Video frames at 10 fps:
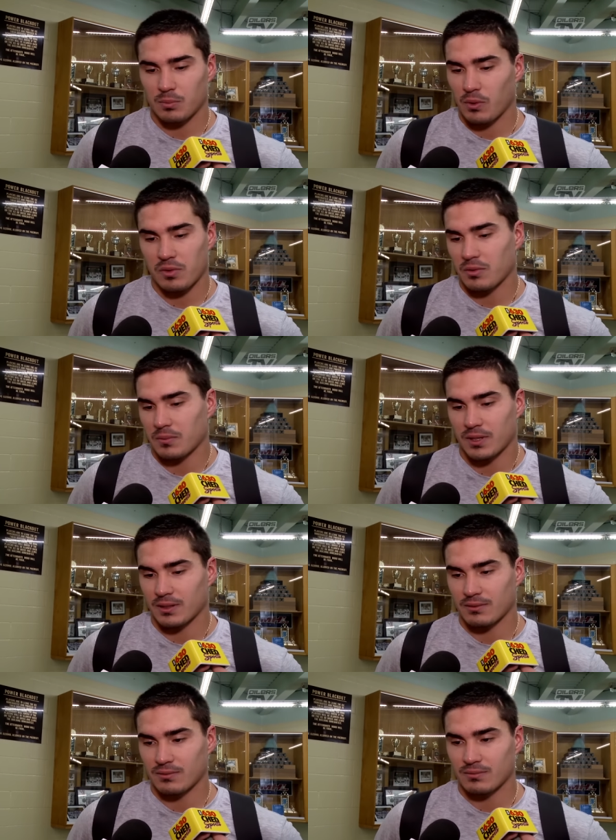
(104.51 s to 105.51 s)
both of them,
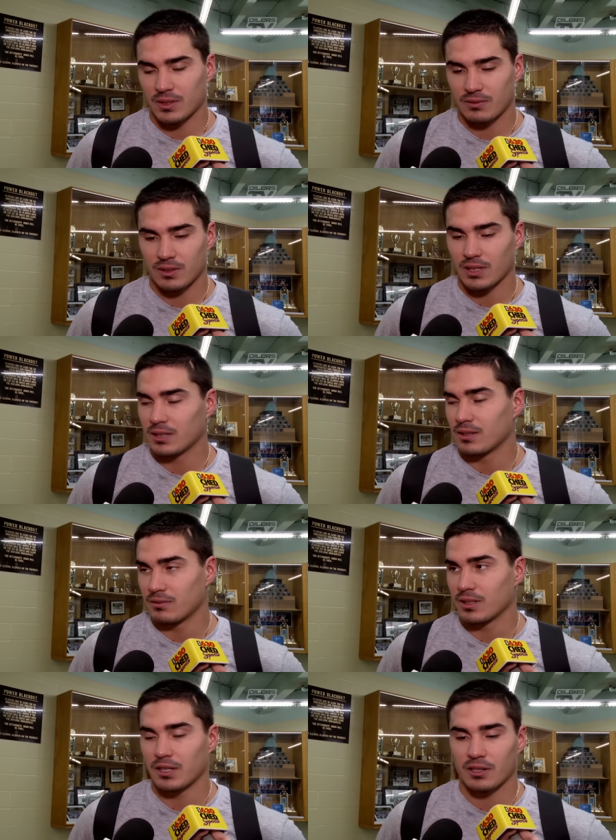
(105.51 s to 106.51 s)
they they really they're
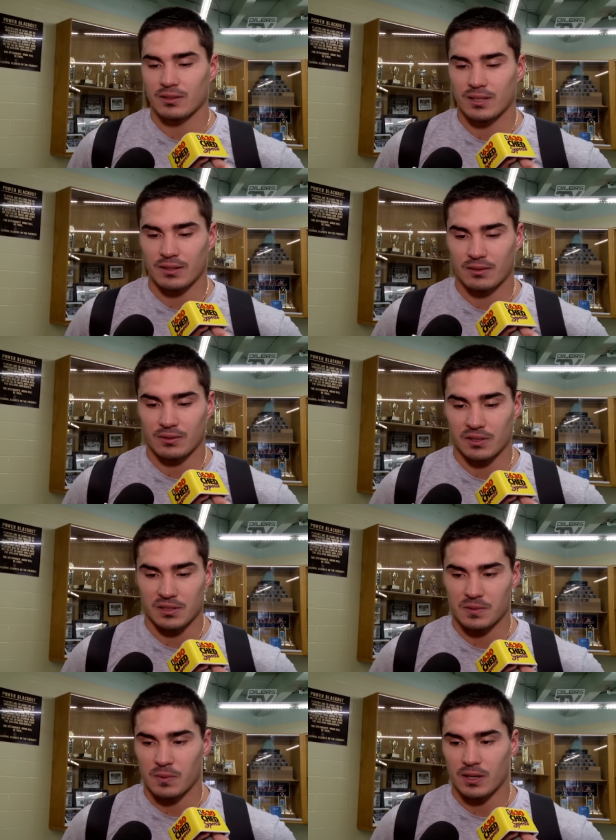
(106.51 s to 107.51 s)
really good and they're really
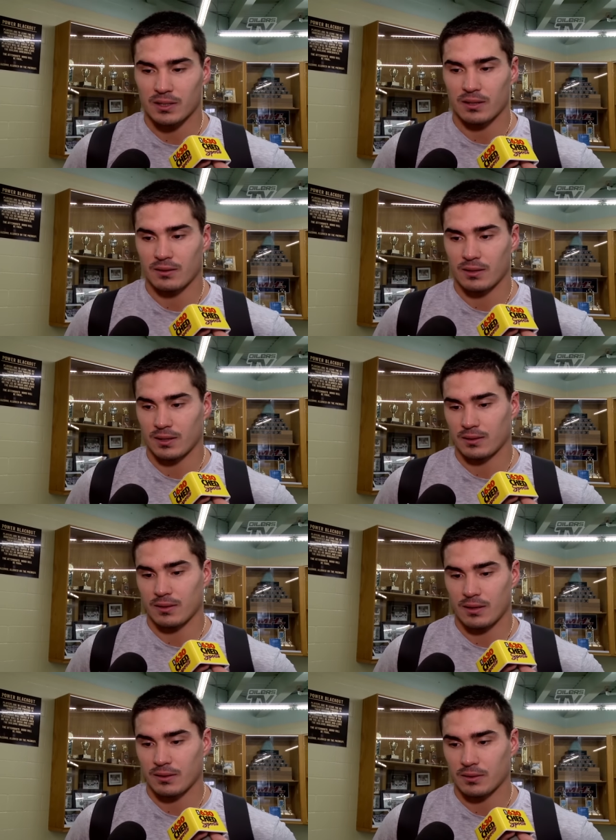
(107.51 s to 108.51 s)
smart and
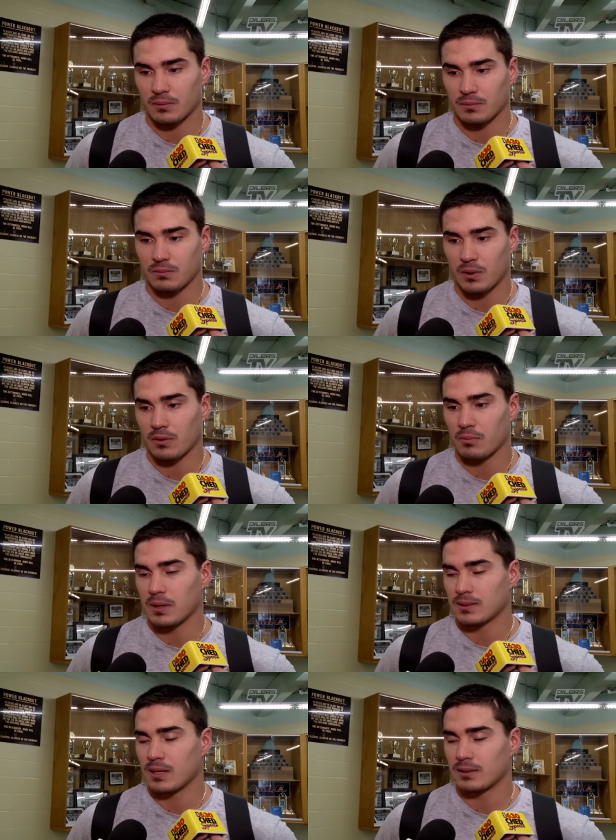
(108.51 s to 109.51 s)
the I think one of the
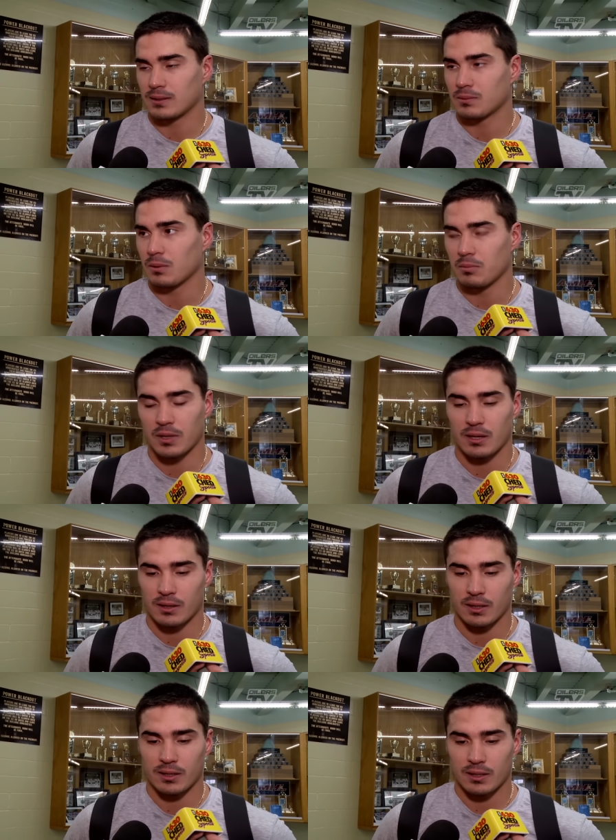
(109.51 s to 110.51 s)
best centers will be I
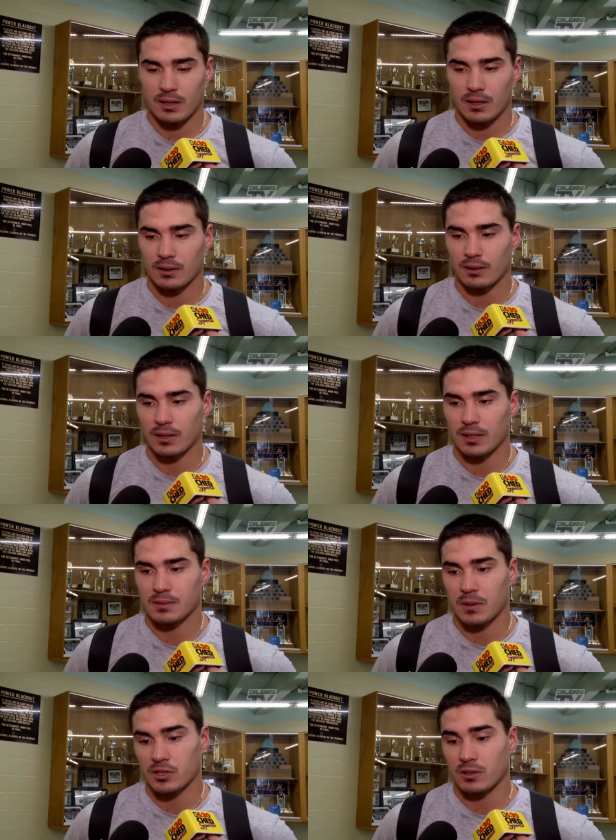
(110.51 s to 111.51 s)
think in the league,
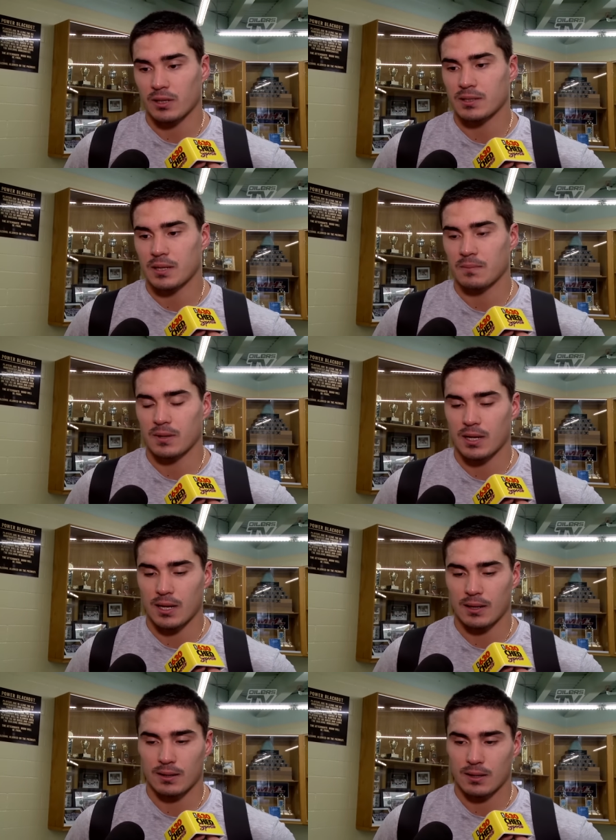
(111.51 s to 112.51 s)
especially in our team
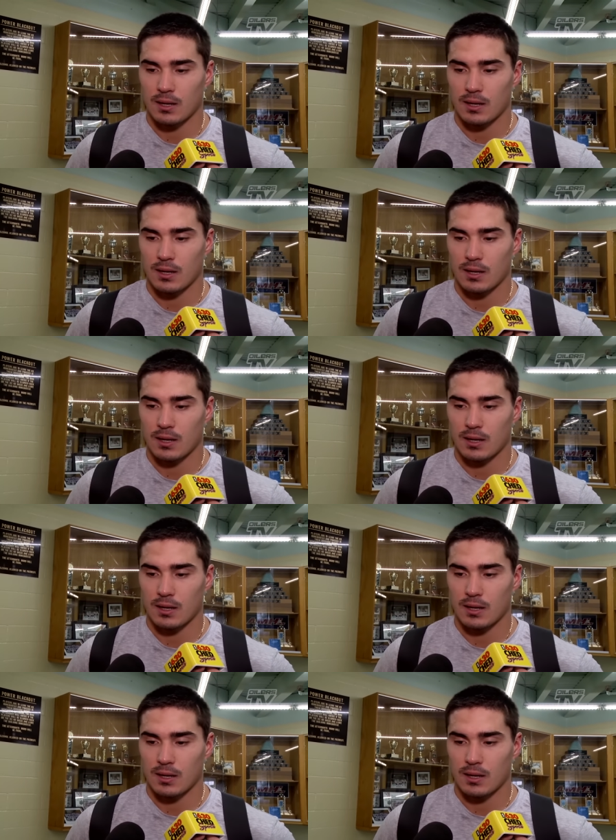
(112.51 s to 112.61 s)
and.